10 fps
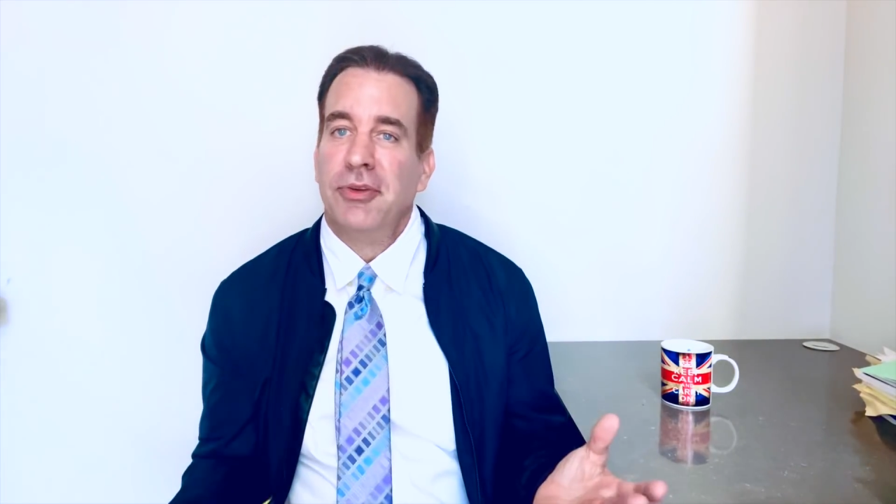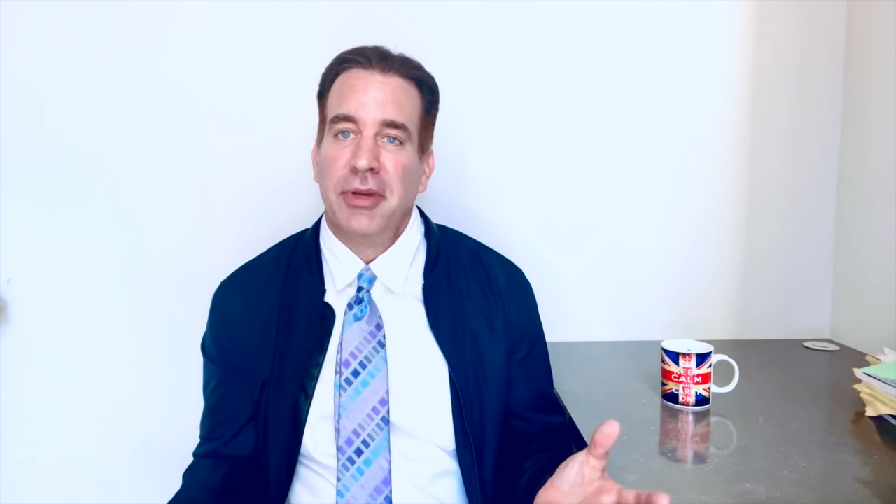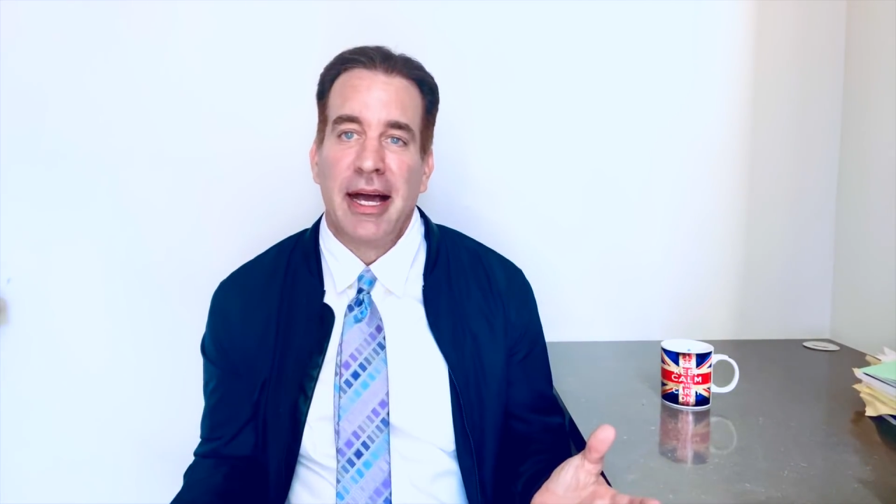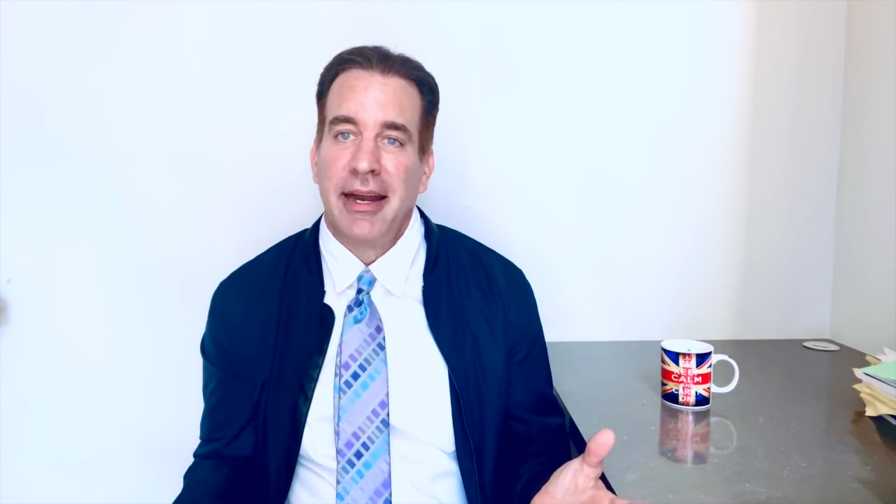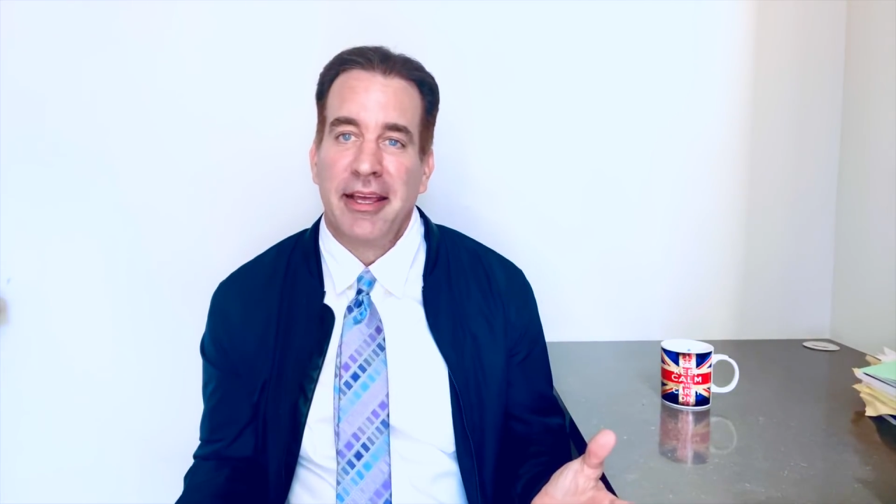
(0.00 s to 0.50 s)
you
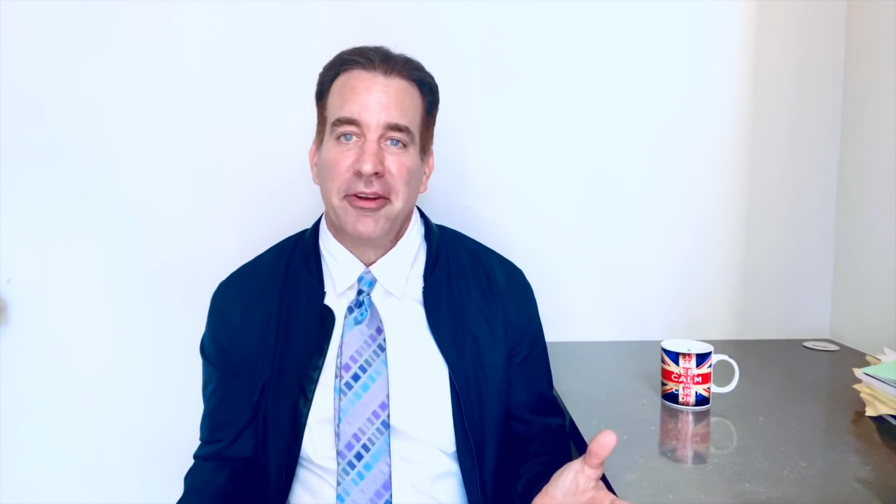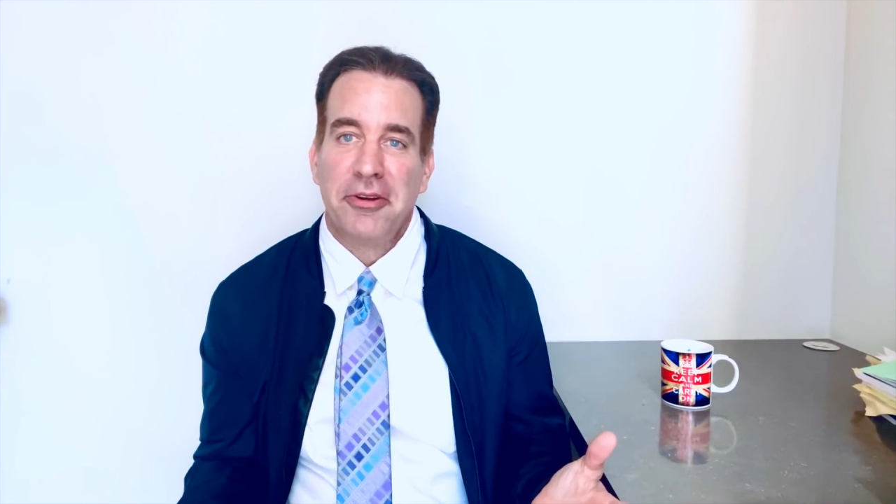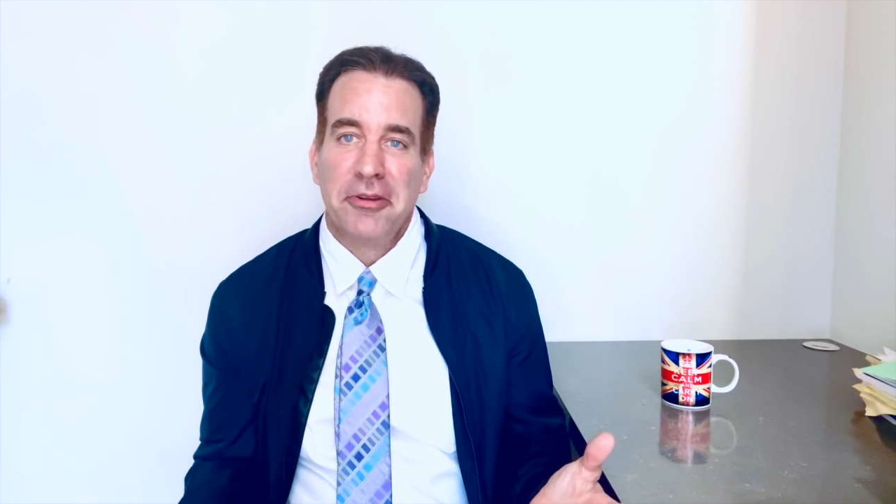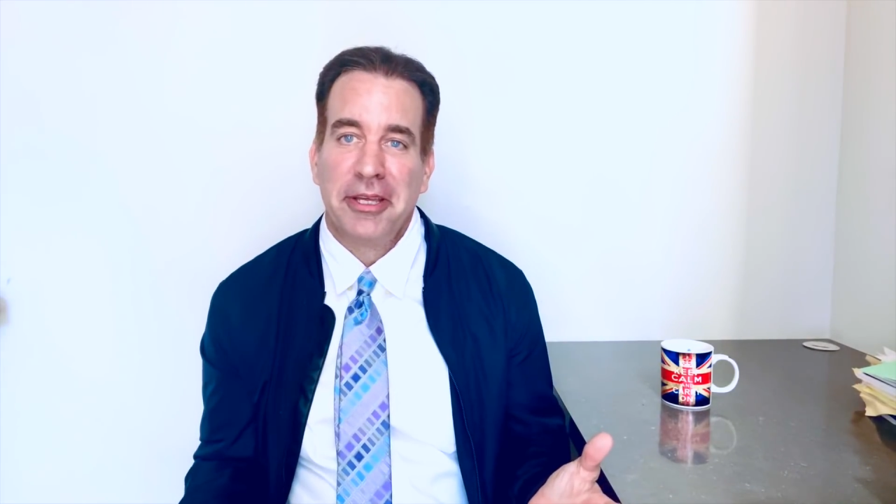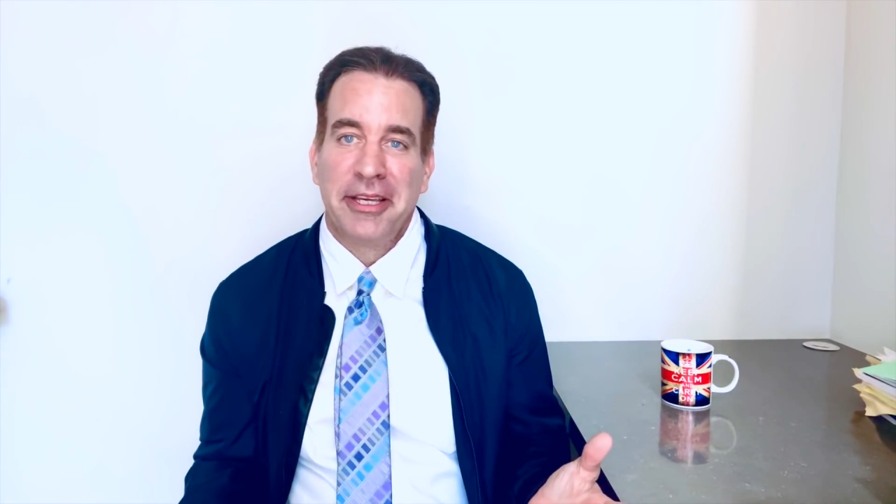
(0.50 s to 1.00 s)
got in
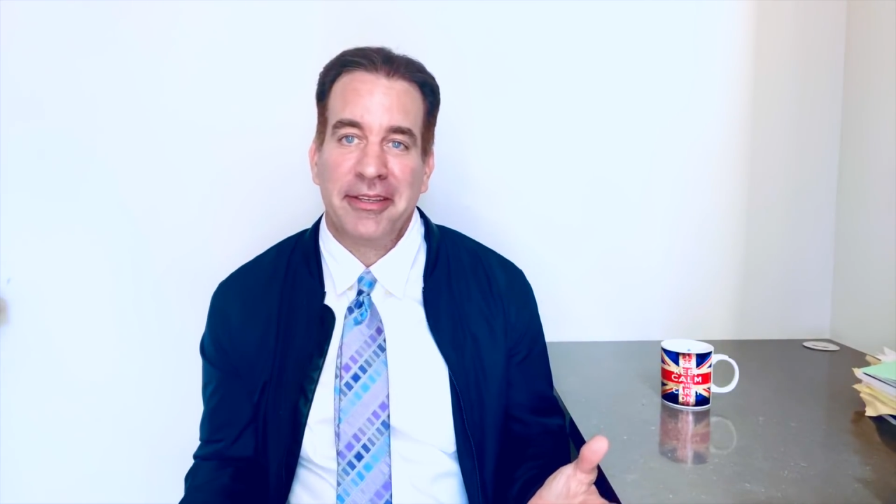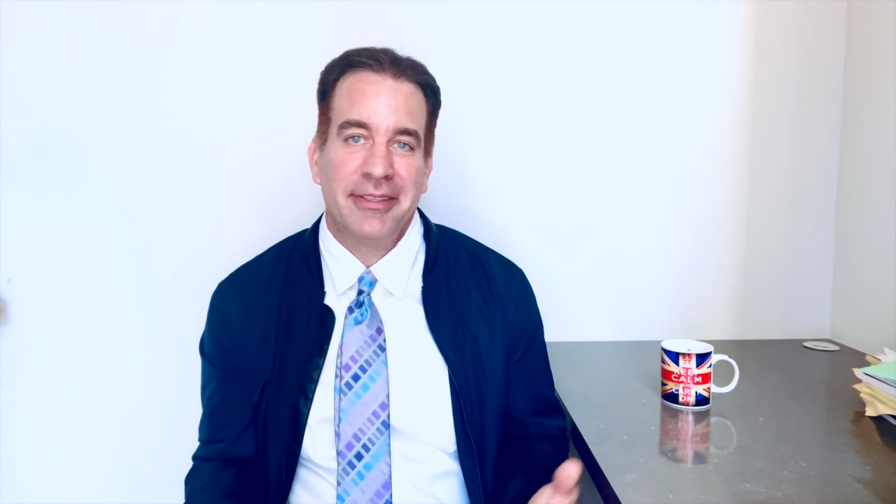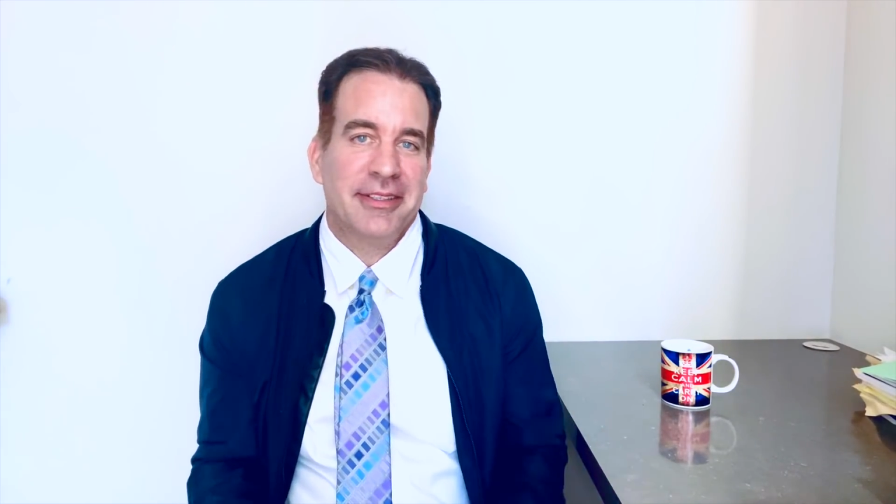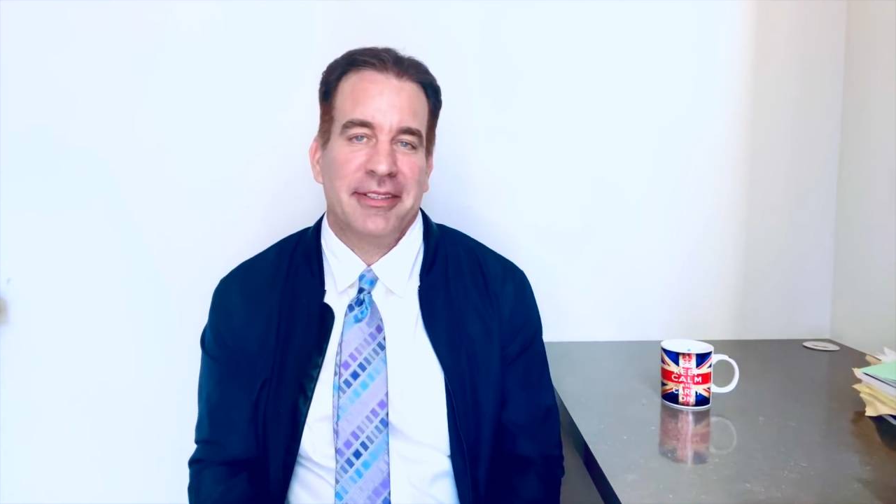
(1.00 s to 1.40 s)
early,